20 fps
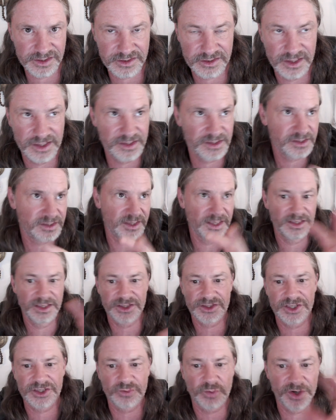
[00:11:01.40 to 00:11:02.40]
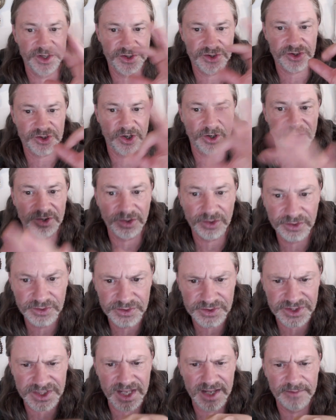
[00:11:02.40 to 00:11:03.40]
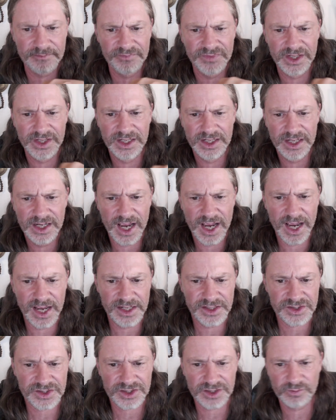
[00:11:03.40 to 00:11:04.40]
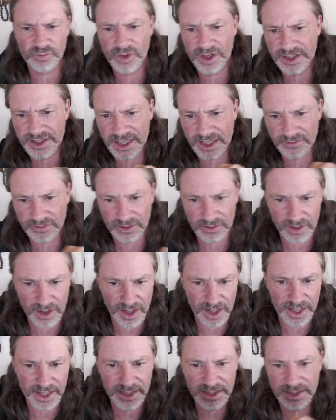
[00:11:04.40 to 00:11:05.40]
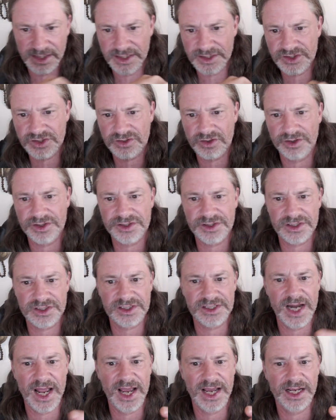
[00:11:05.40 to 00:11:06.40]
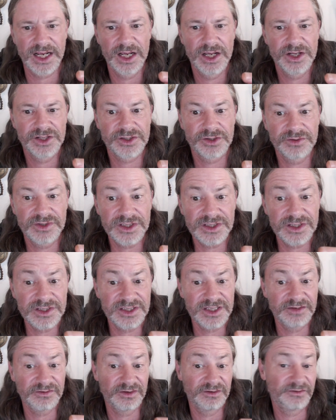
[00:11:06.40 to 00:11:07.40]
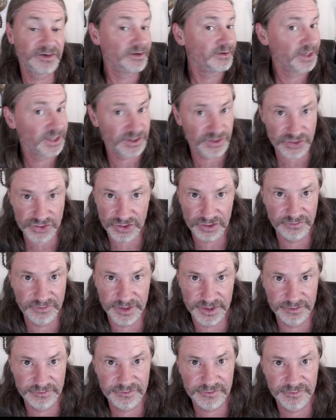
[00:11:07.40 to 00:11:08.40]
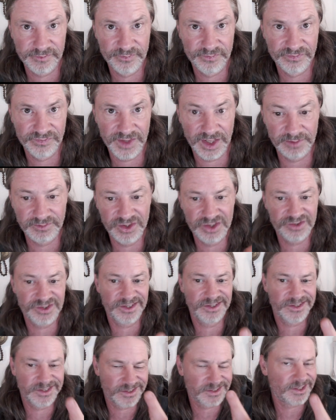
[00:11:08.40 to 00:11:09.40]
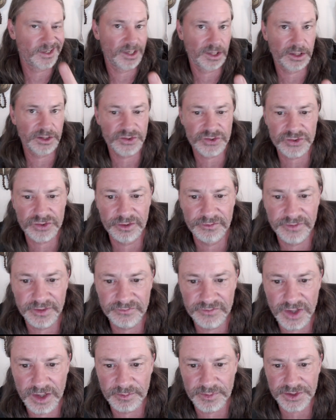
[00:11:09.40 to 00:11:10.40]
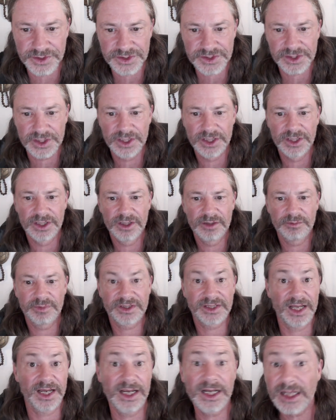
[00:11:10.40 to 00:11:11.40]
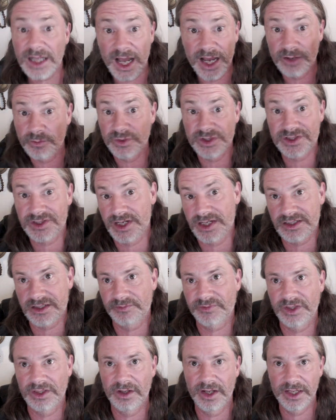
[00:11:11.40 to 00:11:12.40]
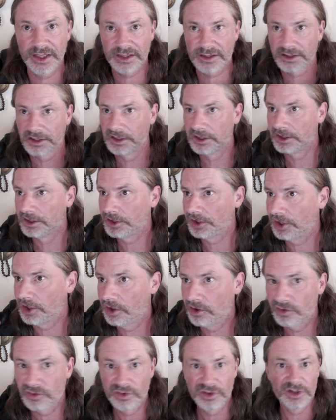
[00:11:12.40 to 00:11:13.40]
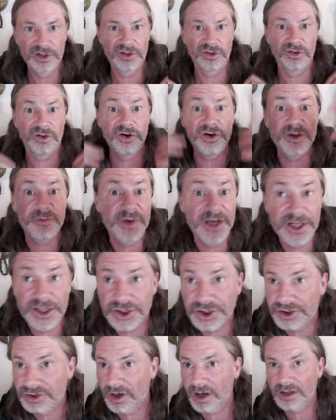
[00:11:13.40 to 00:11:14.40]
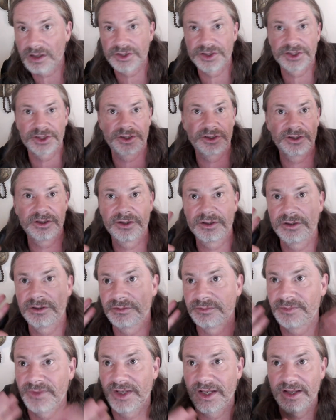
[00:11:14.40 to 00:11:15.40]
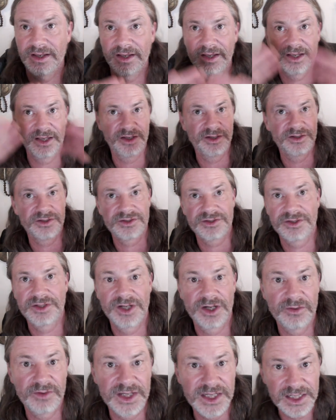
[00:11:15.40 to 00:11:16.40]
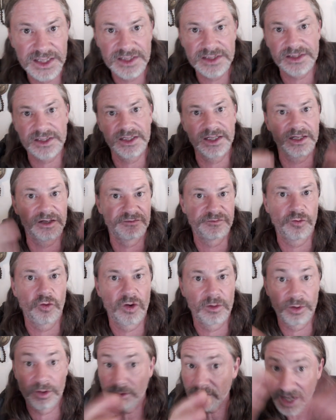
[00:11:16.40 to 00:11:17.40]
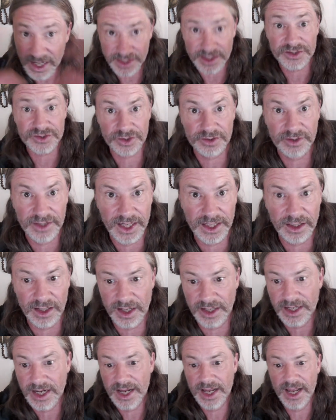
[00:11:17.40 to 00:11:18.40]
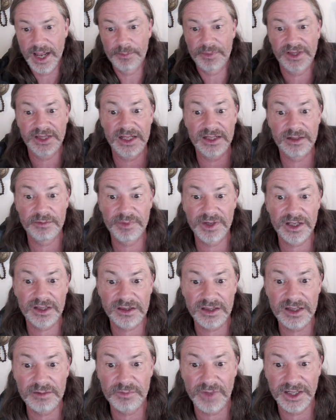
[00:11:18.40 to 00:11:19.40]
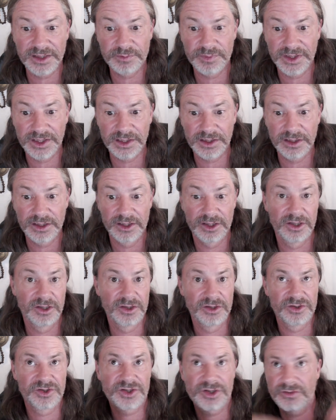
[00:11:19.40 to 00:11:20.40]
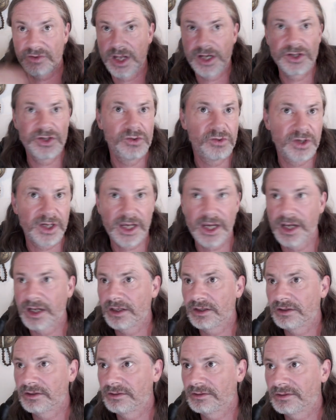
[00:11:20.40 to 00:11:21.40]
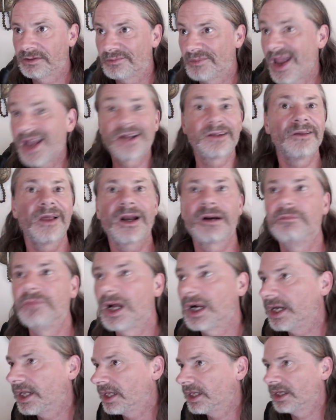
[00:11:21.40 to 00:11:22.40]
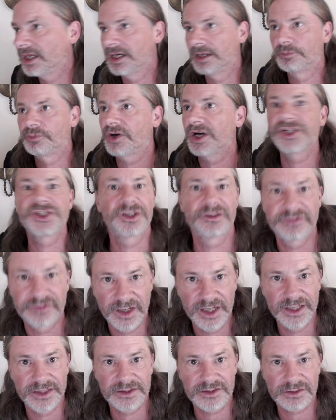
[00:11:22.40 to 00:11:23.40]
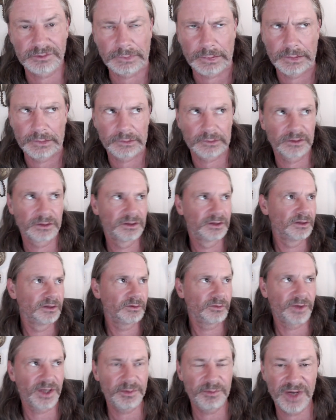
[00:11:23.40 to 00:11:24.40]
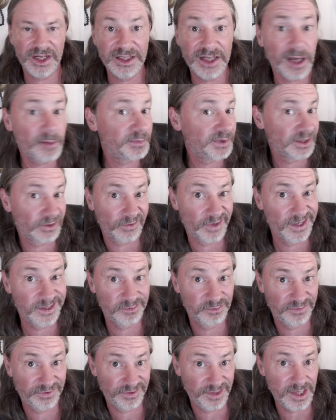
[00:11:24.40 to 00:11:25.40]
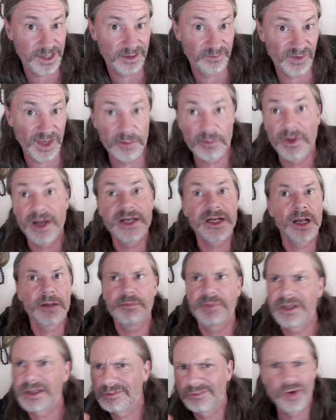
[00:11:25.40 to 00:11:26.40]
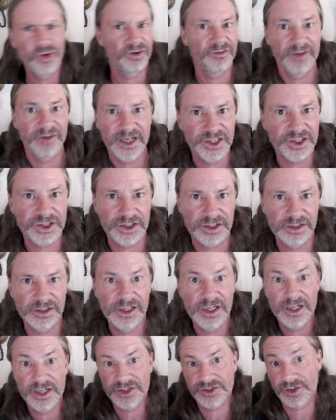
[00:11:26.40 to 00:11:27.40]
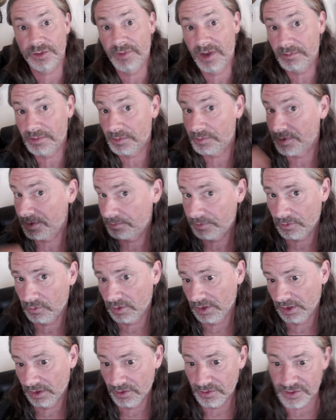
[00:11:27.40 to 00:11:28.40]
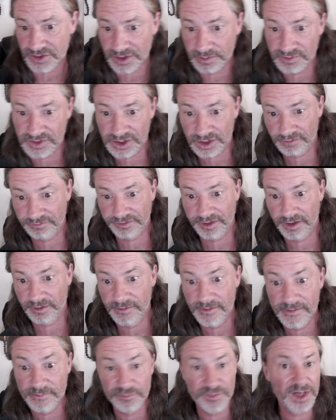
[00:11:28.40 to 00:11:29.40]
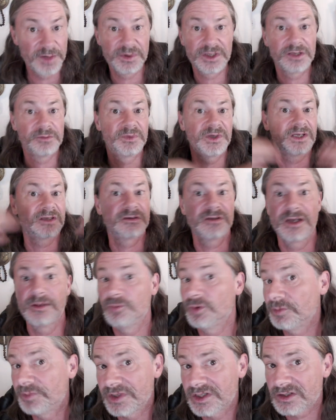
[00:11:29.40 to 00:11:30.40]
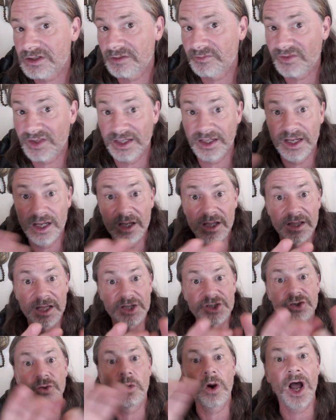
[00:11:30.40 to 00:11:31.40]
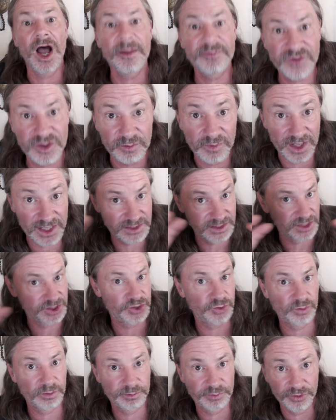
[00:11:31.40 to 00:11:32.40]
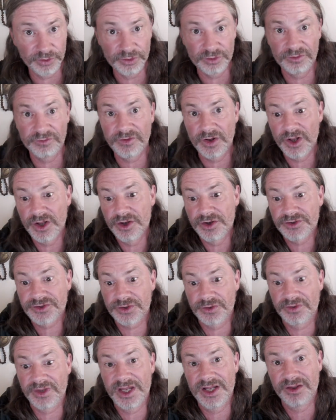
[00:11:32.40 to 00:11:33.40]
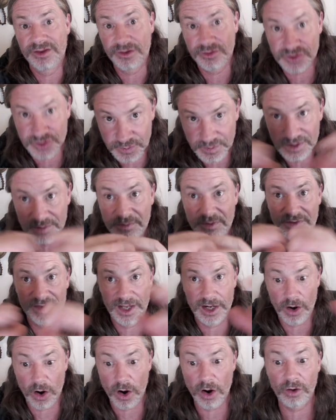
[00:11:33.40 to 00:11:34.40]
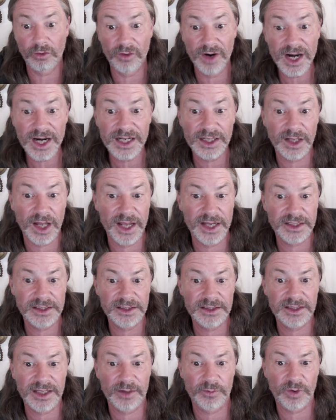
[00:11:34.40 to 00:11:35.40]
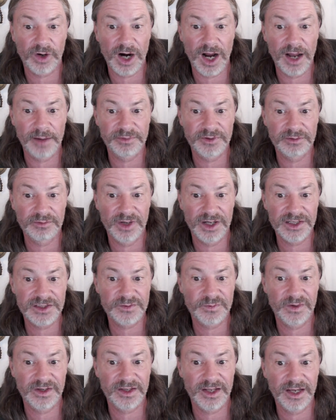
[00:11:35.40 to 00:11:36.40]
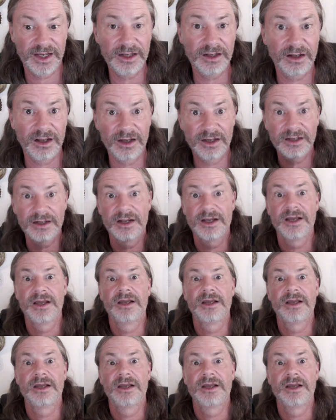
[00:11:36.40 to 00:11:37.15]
of sense, and this is where you start to lose them, and somewhere down the line it starts to snag. So this is even very conservative. I'm using just kind of conservative numbers, but the headline would say something like, you know, learn to be an astrologer and, you know, easy and affordable. Okay, that's a good headline. But then the big thing might be so that you can make a lot of money and impress your friends. Well, that might not be the right theme. That might not be the motivation. So maybe people would lose themselves there. Maybe the big theme would be something that you optimize, that you improve. So then those people that already liked it, that were optimized by the headline,